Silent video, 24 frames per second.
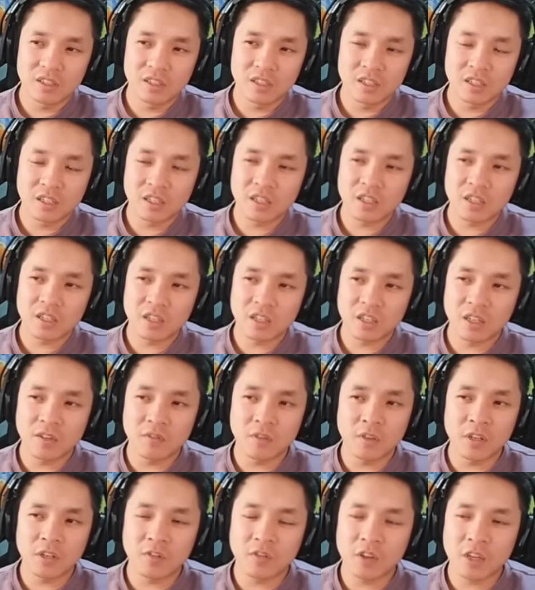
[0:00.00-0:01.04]
yeah,
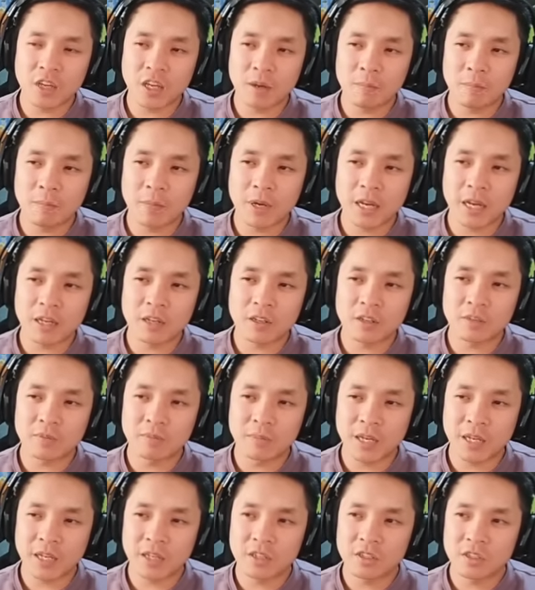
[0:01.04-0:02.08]
even if you get
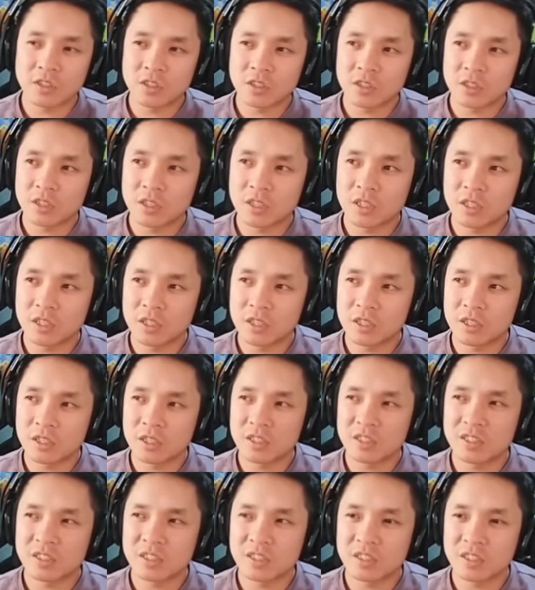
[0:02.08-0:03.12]
Magneton here,
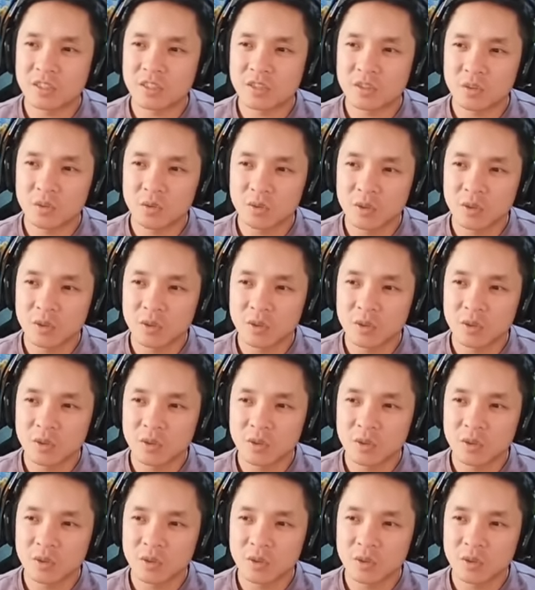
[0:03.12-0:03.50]
is it's too